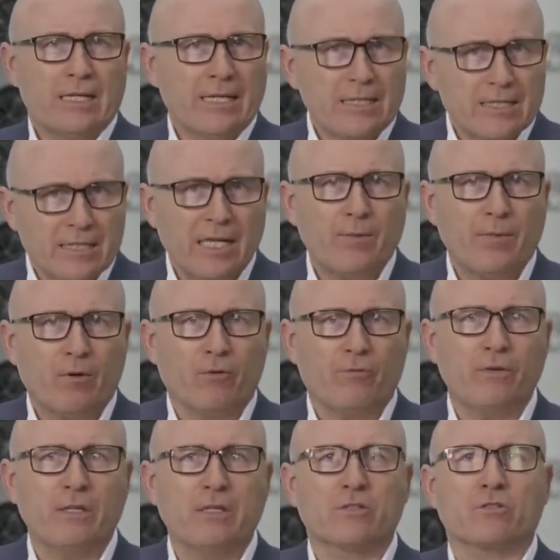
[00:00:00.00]
Let's keep our
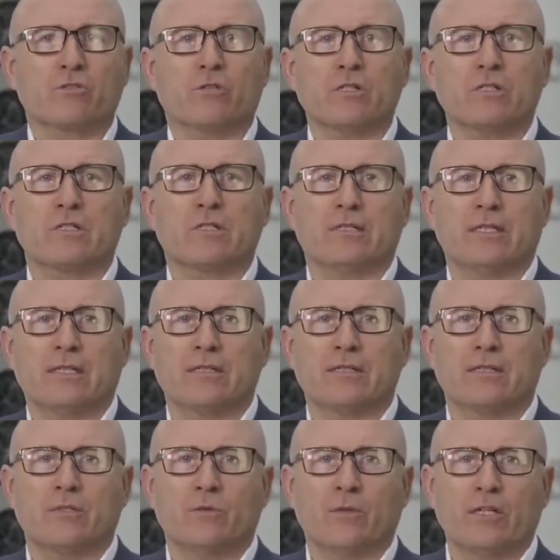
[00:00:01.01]
fingers crossed that the
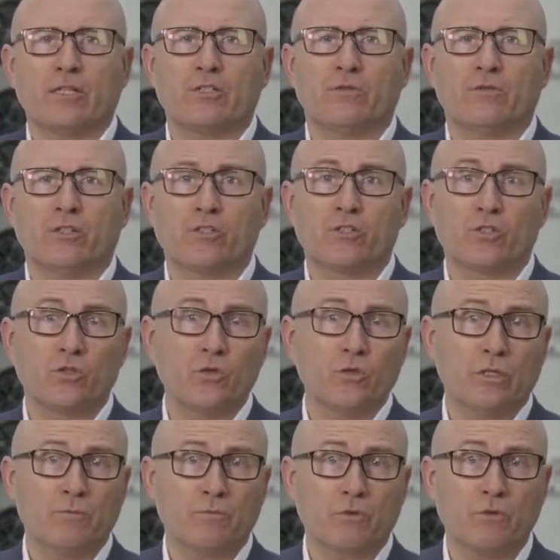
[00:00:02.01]
situation will
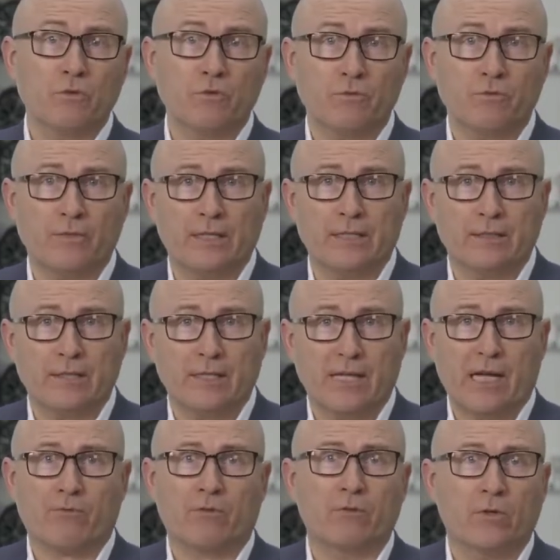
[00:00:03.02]
soon improve and
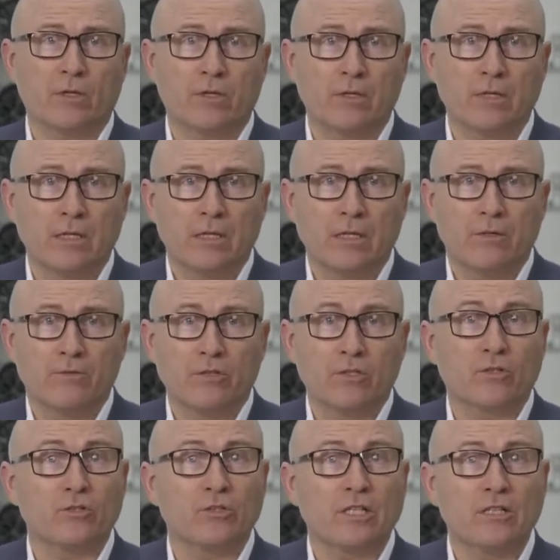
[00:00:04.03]
everyone will
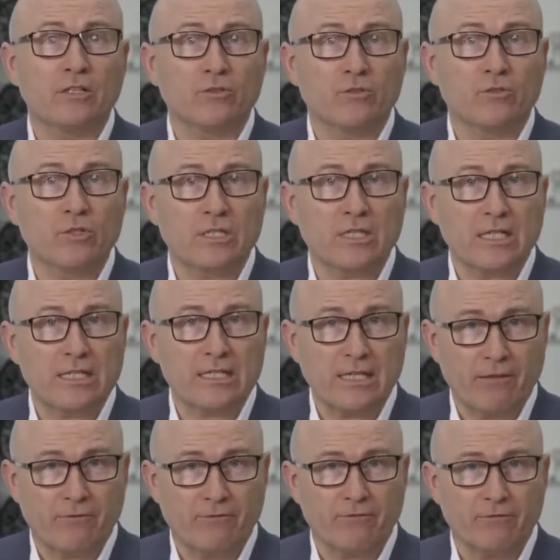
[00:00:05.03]
continue to stay
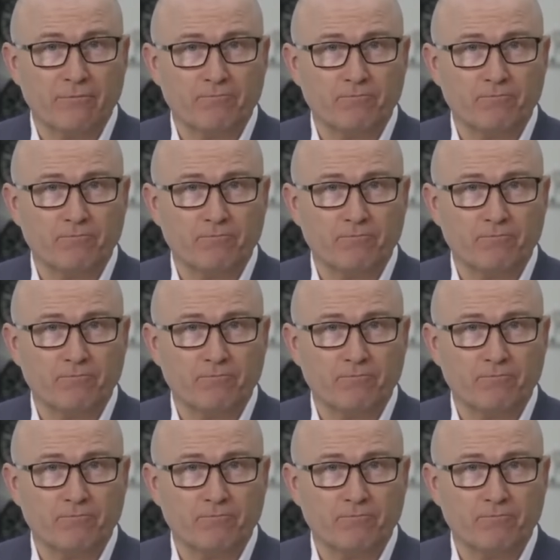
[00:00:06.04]
safe.